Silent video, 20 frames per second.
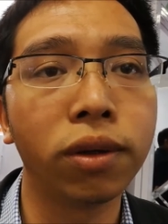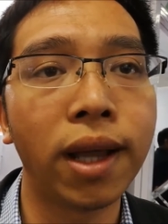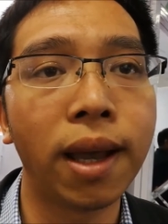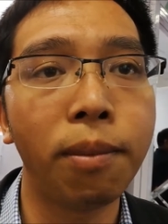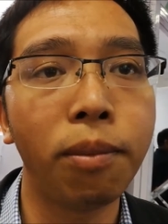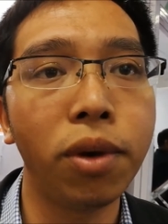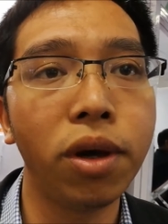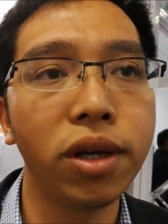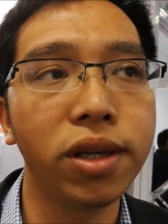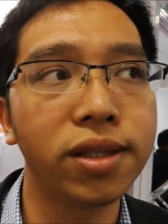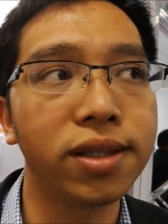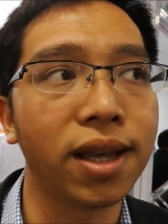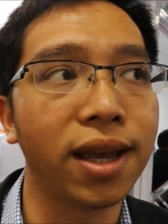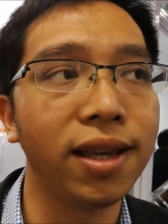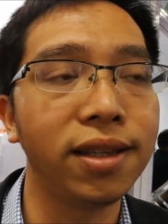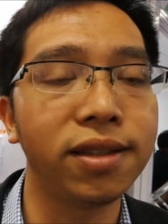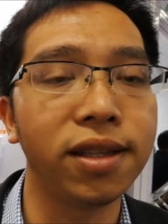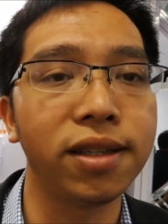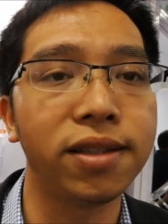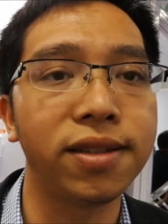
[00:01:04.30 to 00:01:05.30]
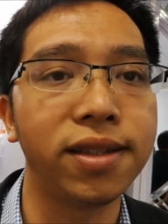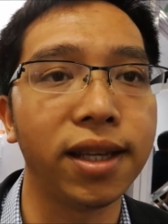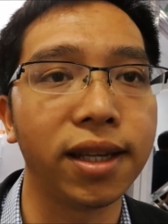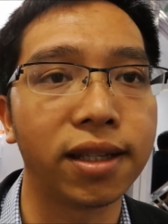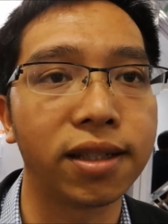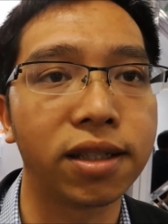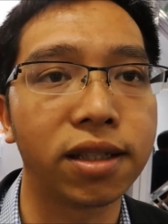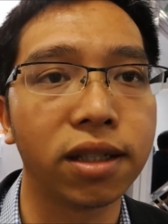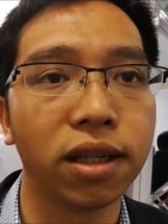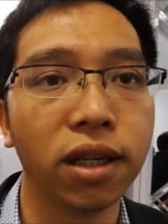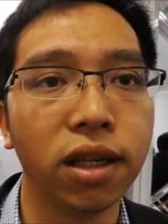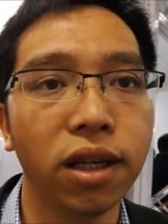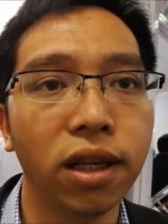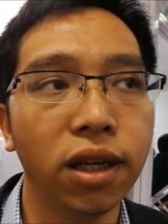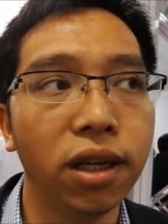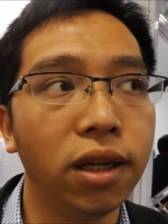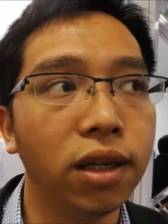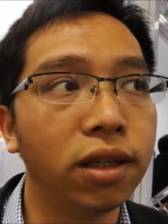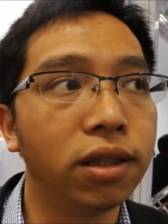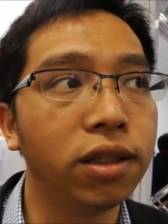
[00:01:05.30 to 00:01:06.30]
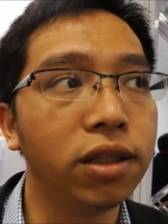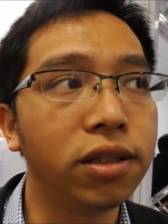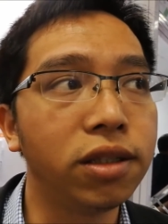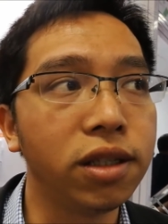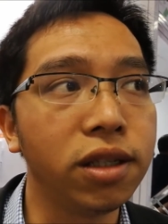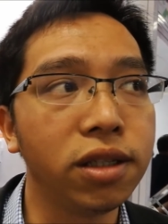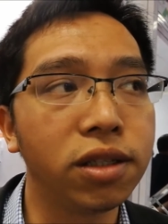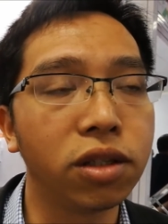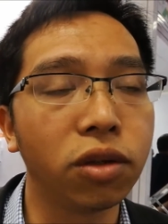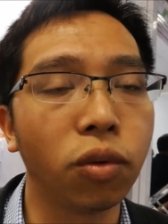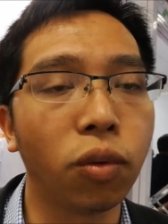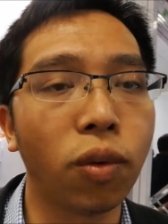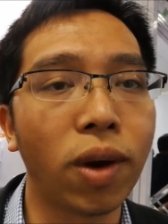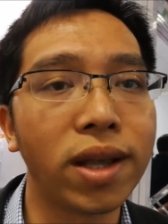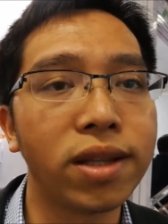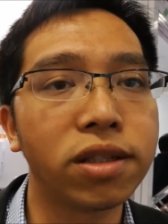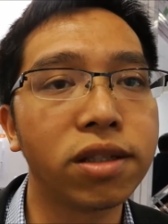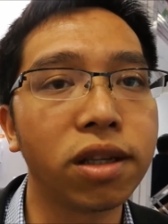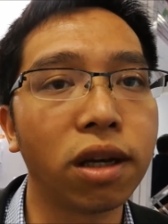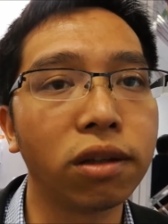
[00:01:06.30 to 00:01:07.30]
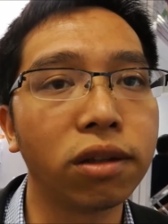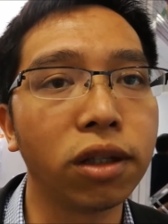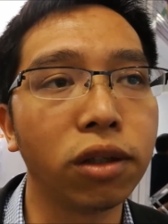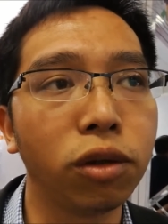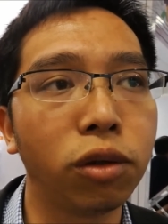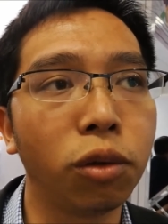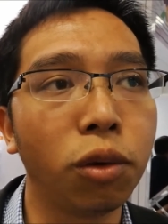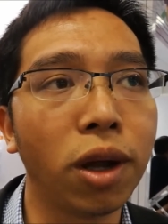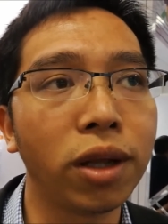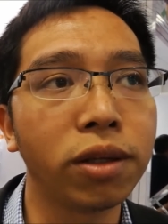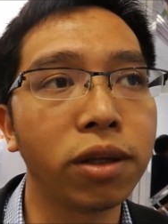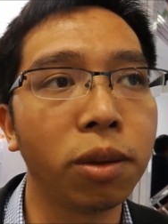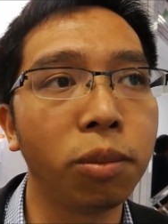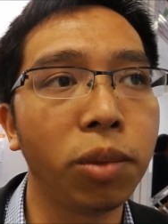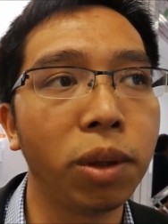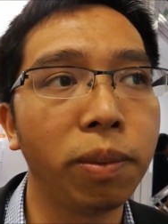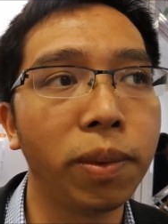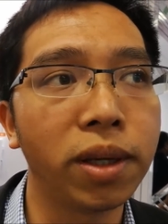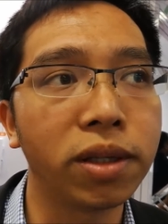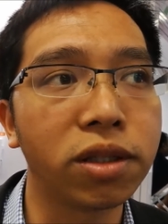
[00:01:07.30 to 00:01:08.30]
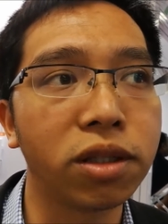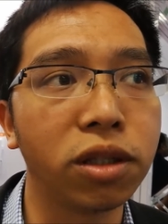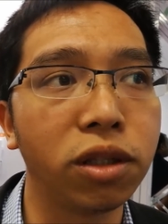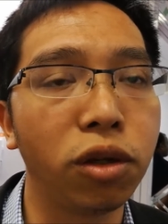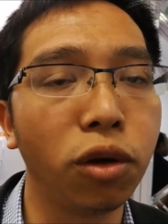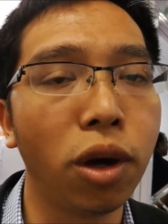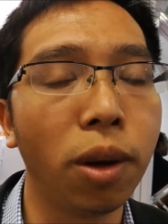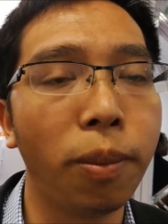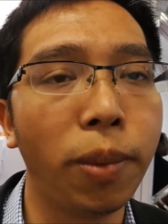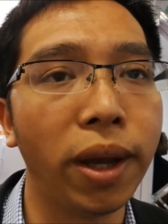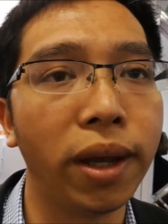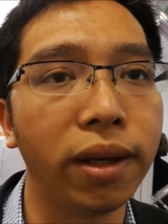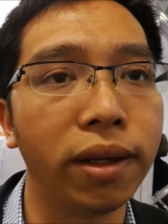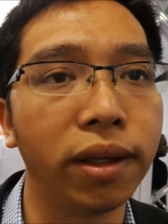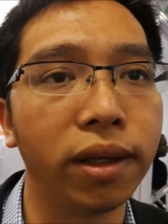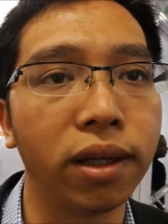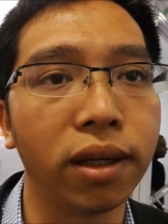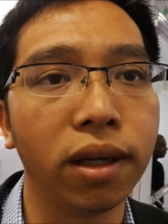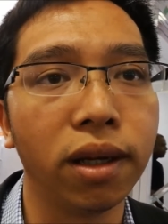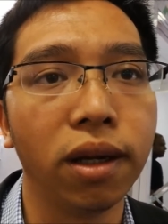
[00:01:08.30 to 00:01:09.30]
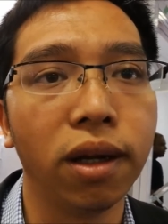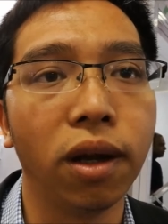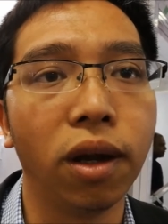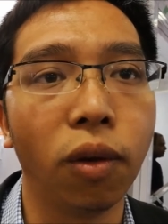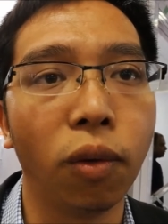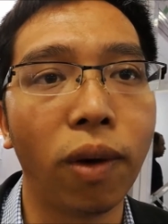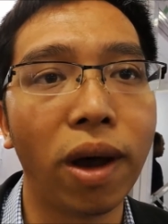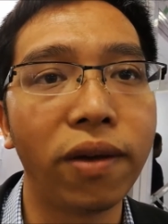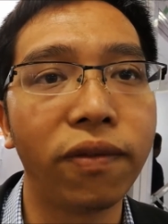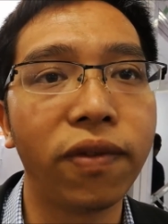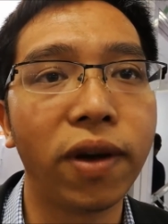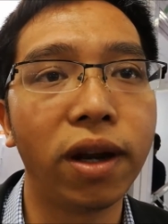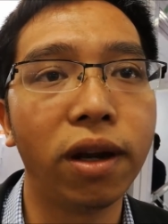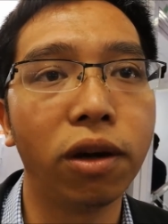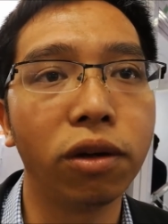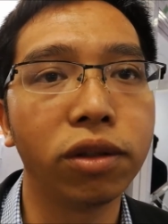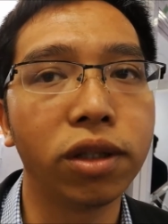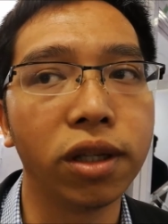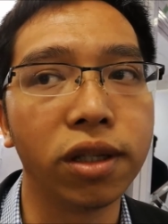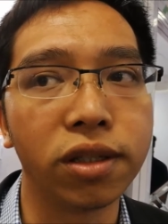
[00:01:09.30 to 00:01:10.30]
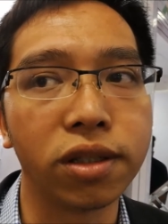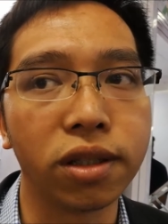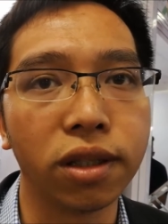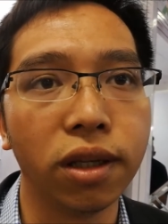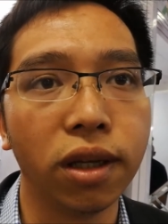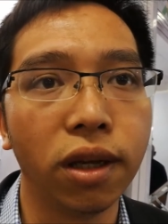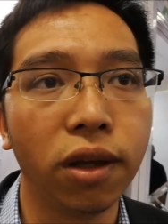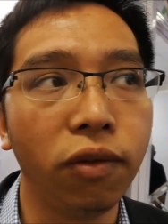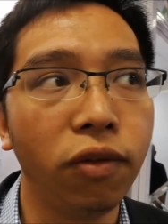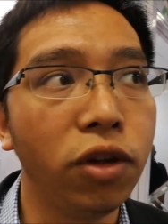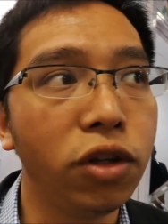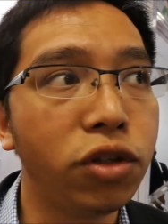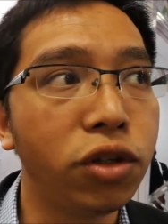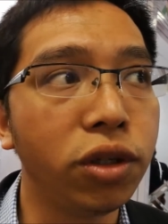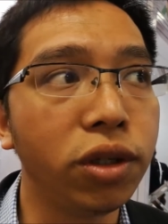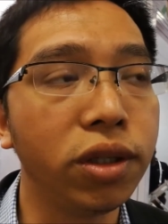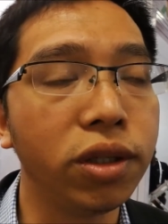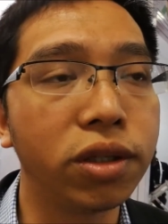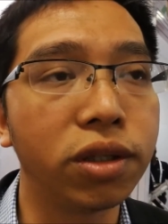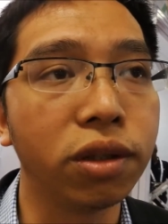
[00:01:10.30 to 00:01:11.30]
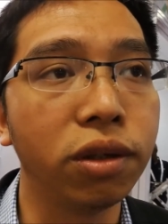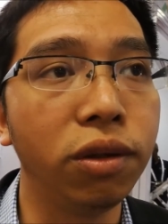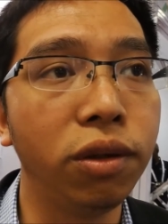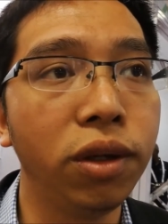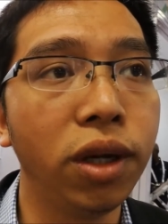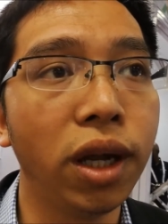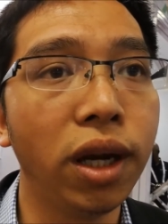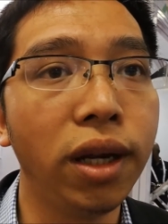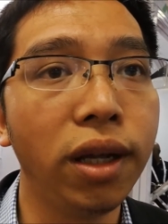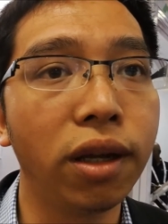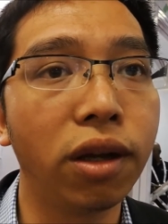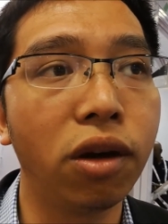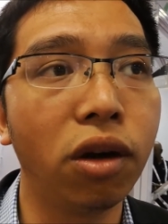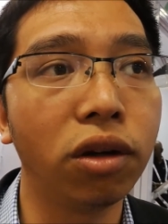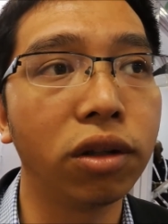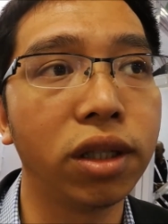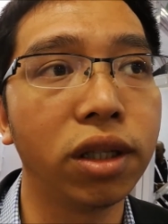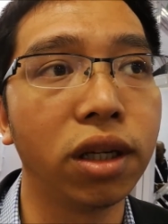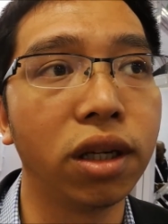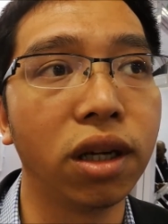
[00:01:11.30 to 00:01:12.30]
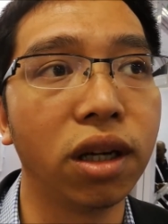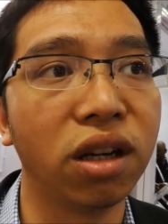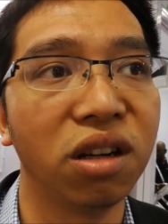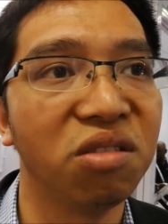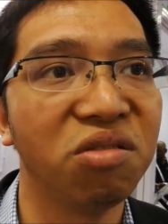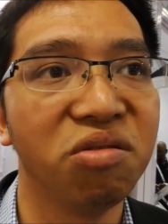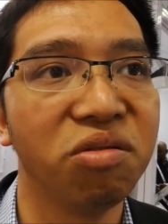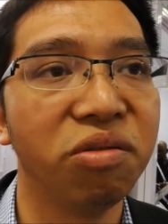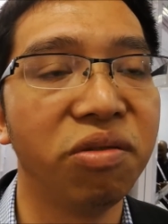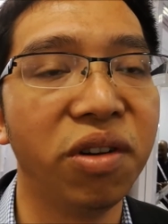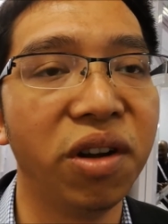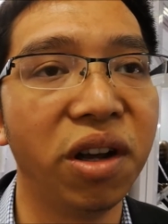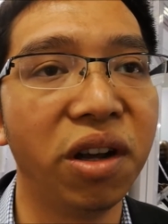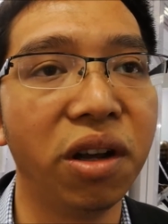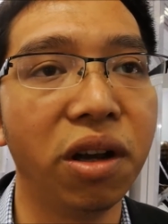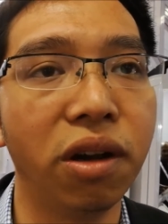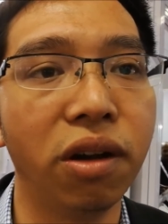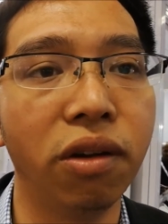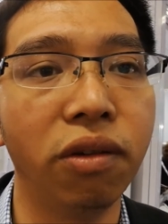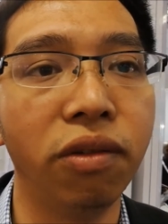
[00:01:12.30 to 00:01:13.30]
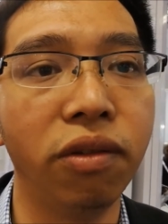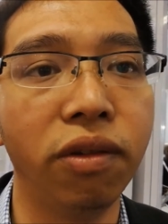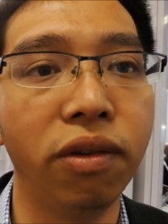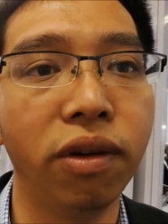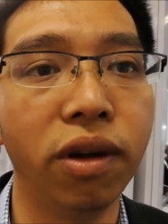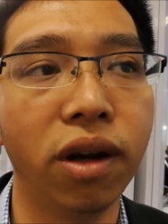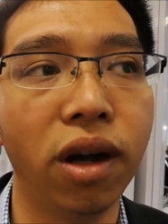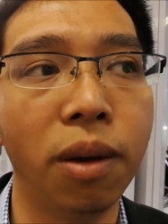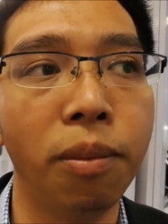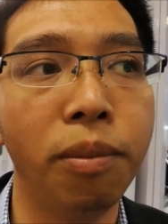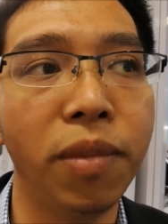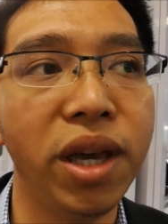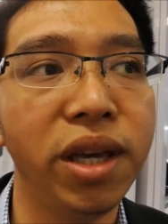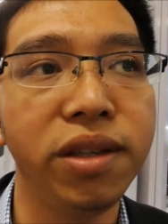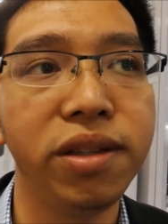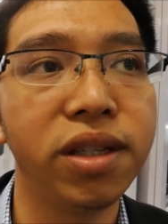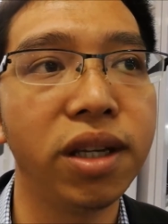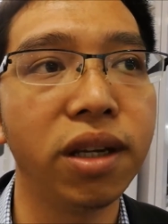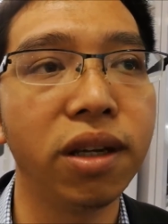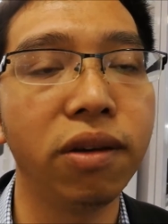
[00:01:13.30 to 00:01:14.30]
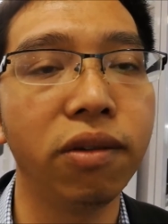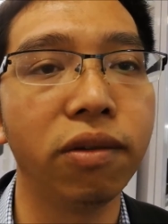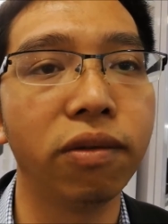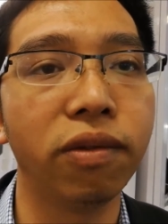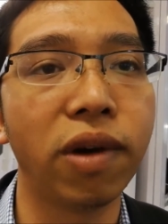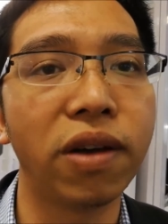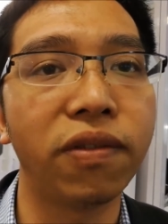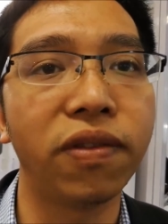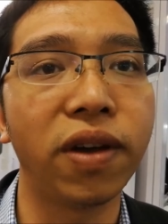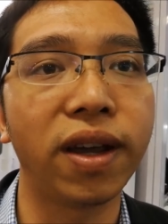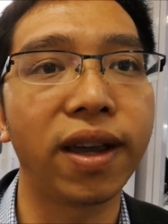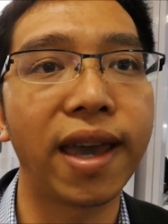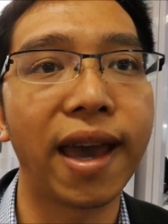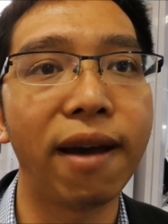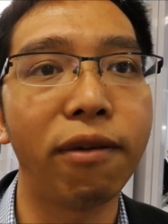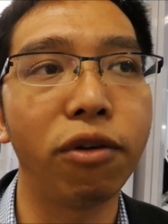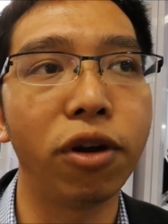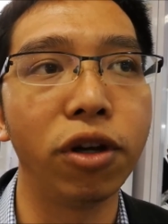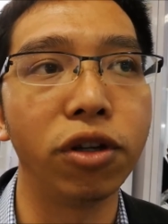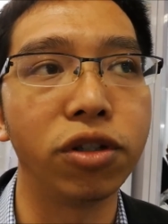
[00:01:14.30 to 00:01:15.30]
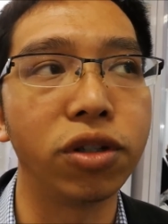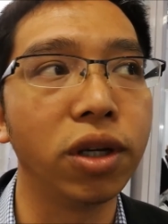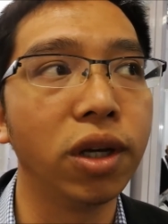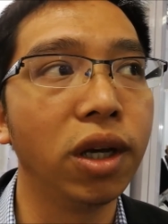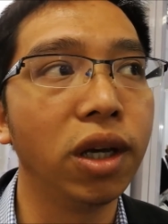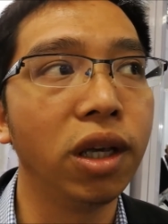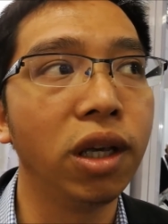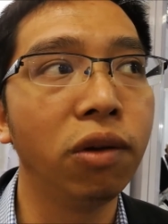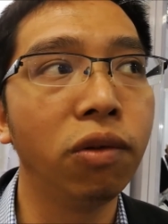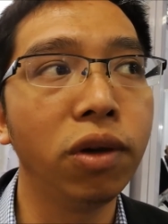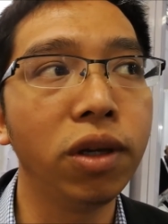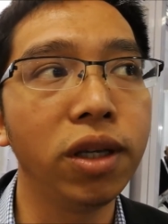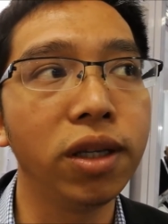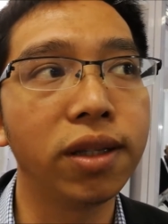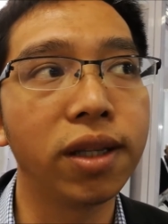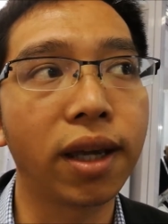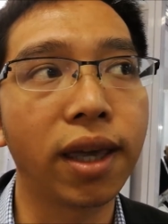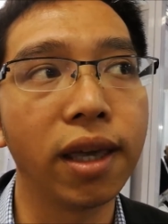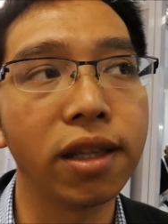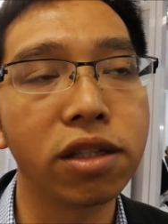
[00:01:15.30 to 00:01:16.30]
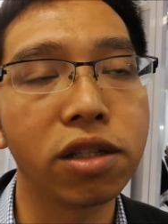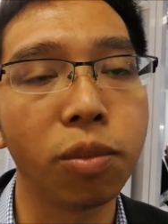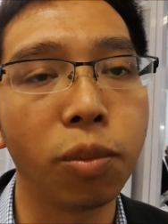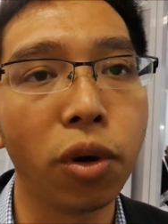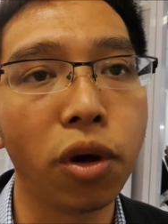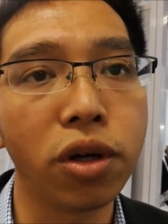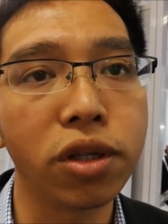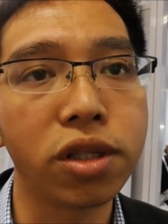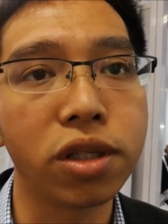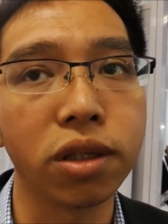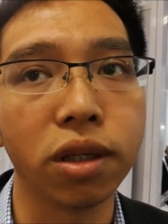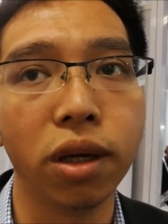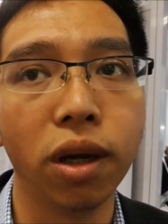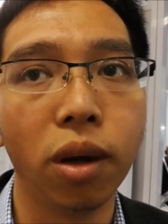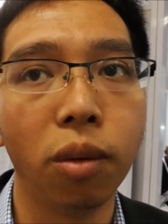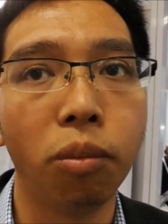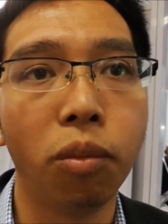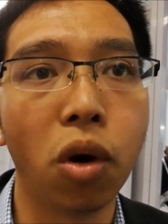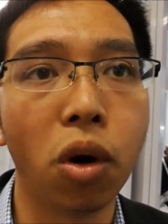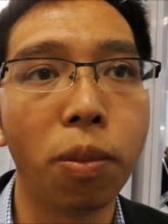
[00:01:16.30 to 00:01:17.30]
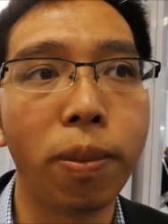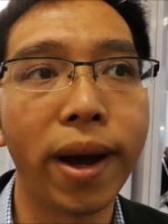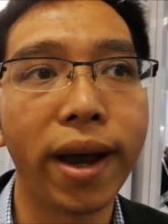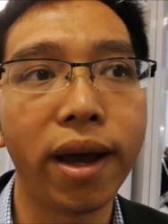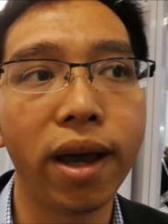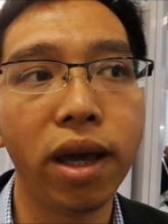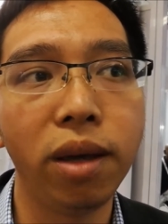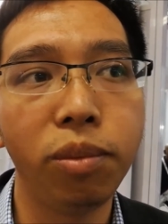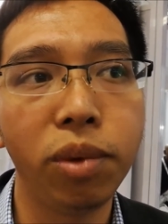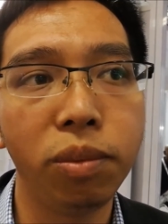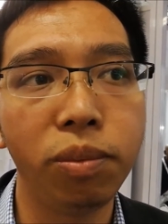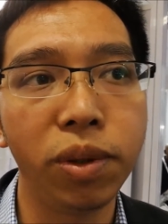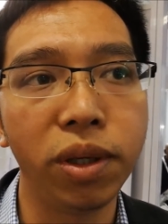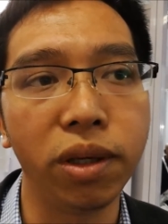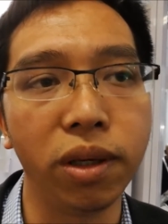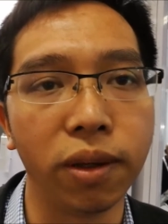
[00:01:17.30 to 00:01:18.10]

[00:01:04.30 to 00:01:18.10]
number is az 6 This is 1,200 mbps dual band Wi-Fi routers, which is really got uh, uh, amazing Wi-Fi coverage. Even it can support mobile app.